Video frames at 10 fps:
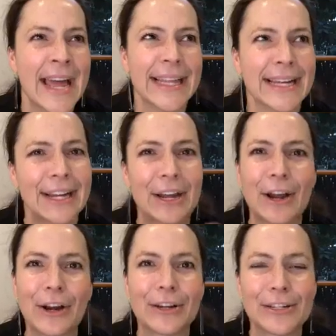I
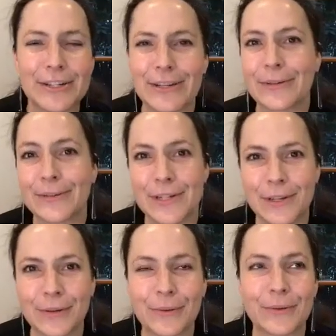encourage you
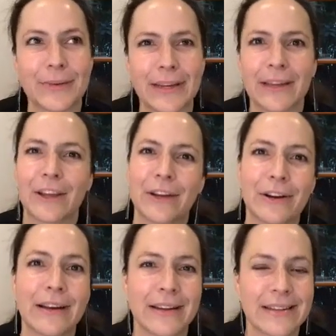to get
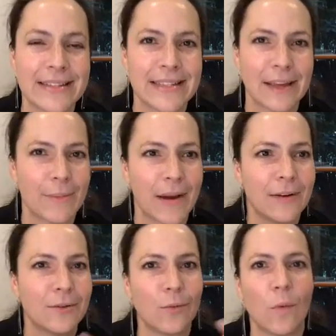curious
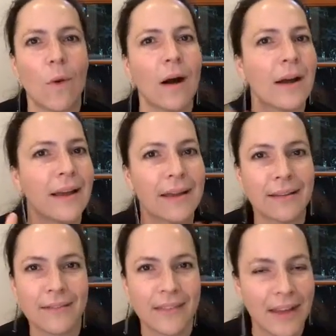about
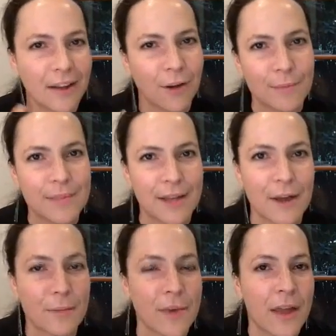why that comes
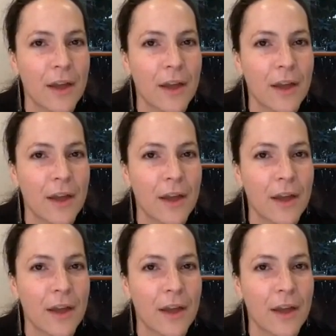up.